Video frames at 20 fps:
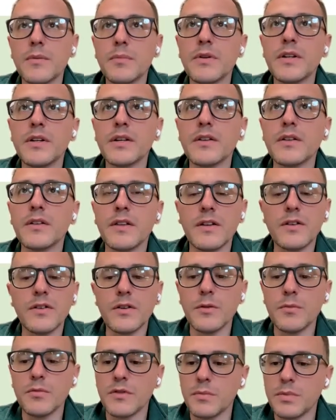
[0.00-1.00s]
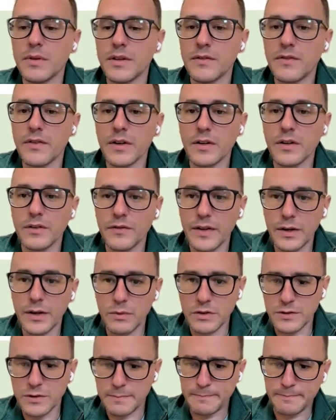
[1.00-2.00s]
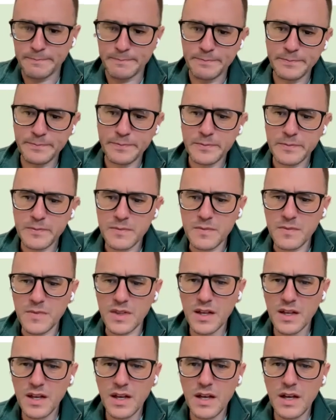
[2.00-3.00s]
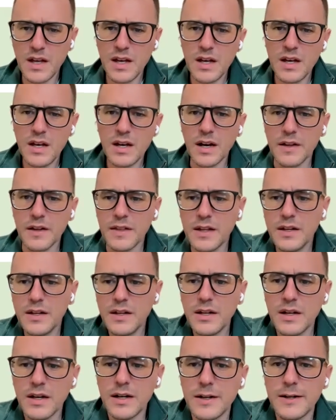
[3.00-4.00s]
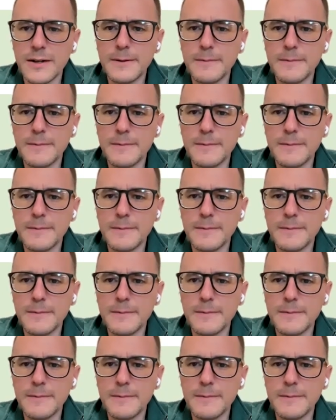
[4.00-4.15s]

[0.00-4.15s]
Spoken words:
particularly in terms of being figurative language. I then